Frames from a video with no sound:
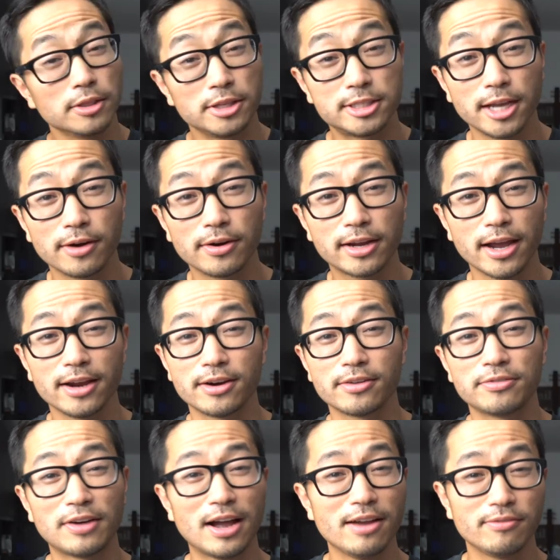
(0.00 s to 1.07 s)
The Terra
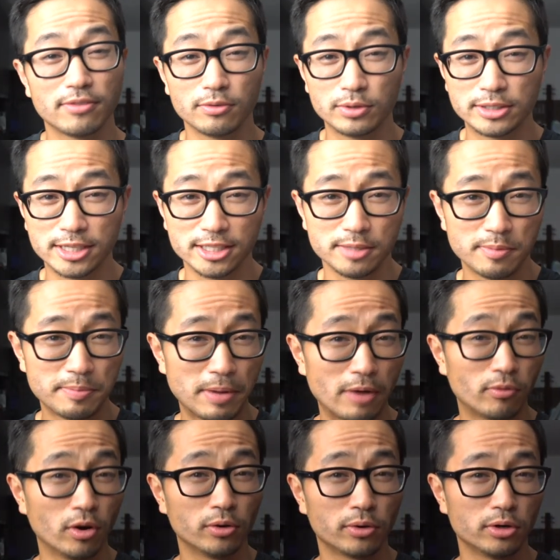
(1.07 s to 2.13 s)
Kiger 5 was sent to me by
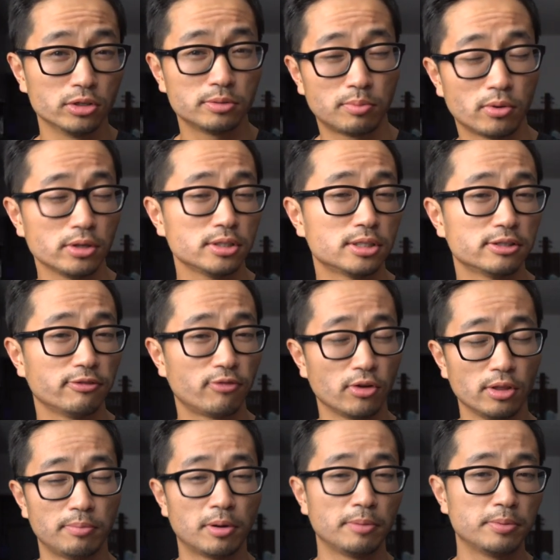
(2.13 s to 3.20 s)
Road Runner Sports for
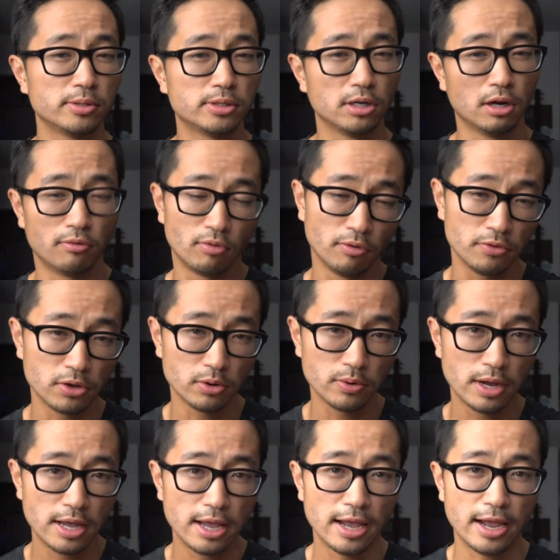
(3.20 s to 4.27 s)
the purpose of
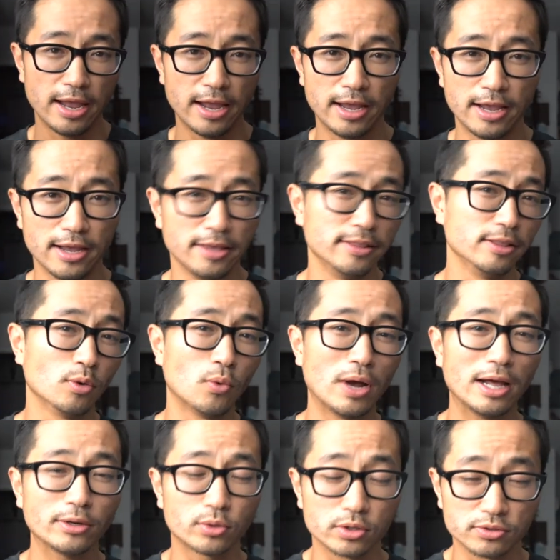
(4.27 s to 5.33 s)
review, and the
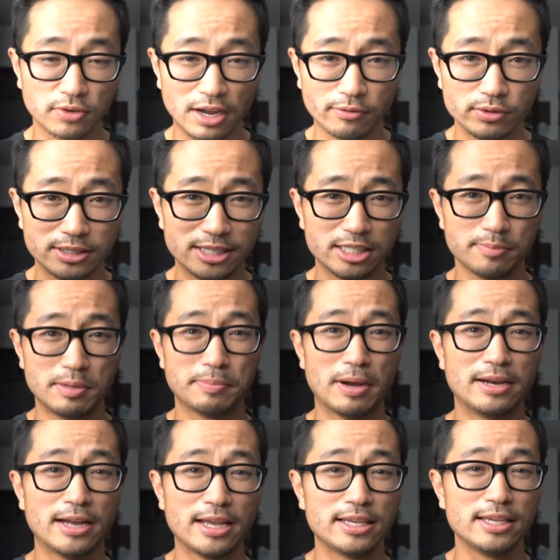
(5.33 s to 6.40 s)
Wild Horse 5 was sent to me
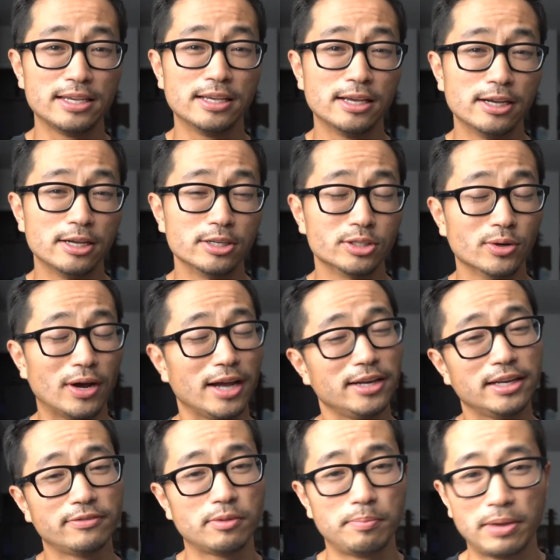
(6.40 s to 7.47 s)
by Nike. So I
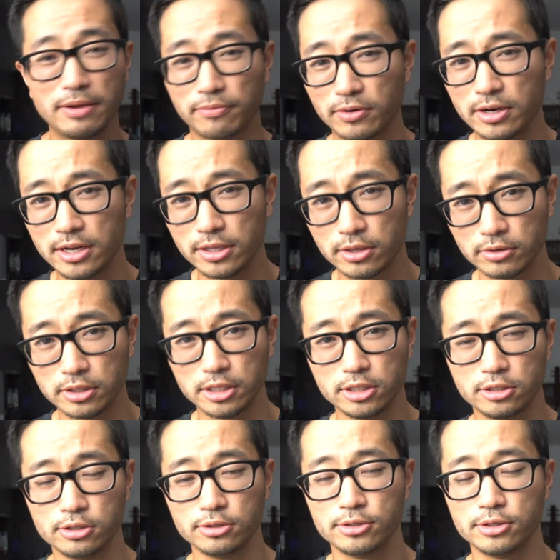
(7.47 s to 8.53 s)
didn't have to pay for either of
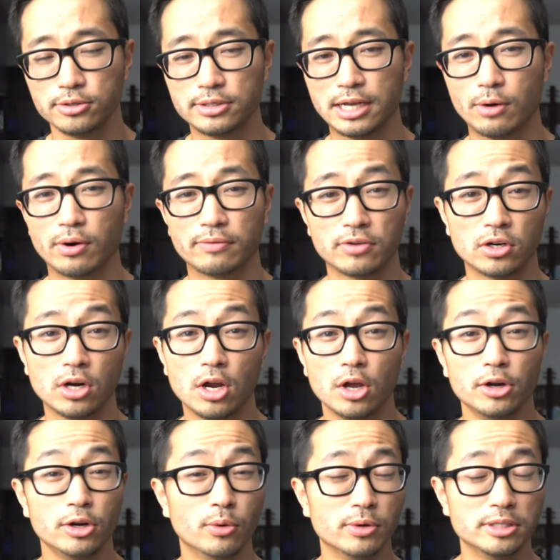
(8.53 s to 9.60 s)
these two shoes. However,
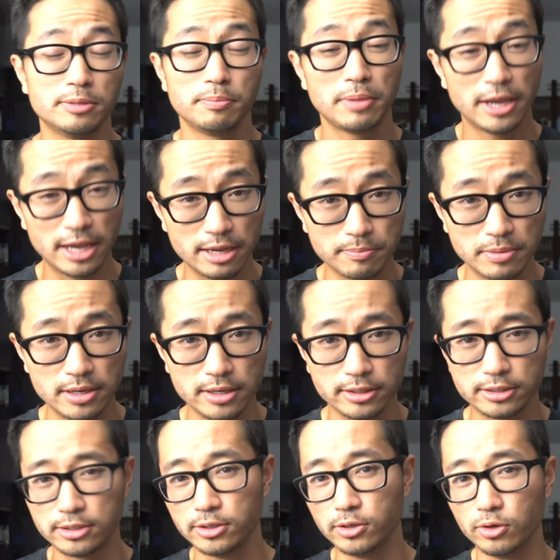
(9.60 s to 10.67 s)
no one's paying me
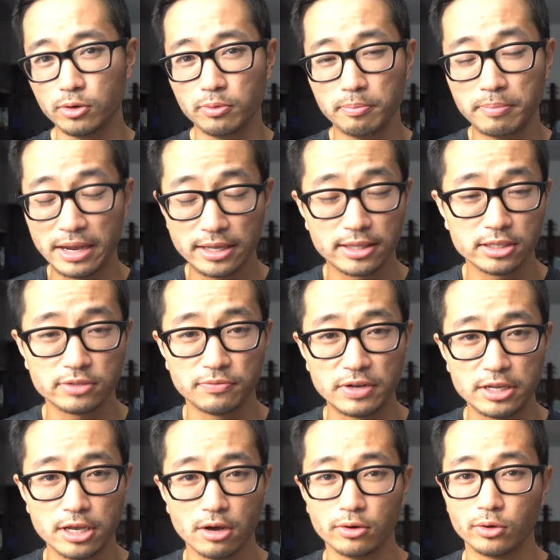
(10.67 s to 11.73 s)
to make this
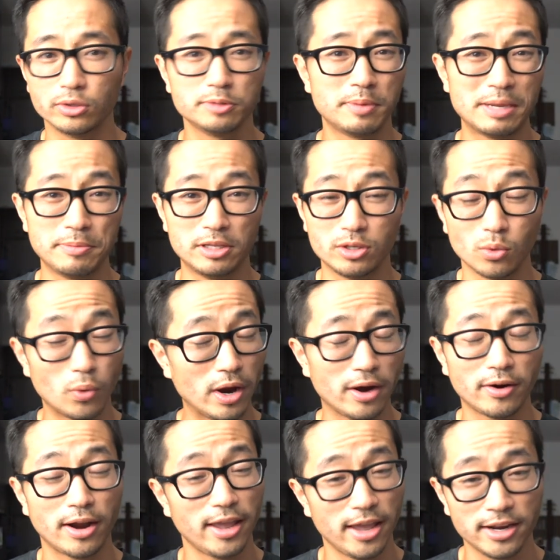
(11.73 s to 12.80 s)
video. No one's paying me to
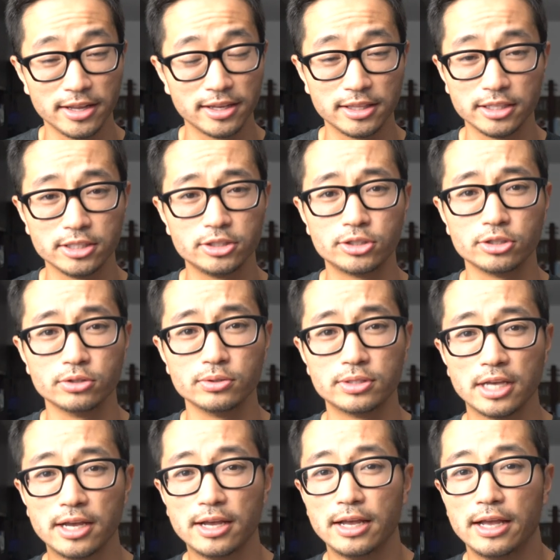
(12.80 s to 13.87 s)
wear any of these shoes.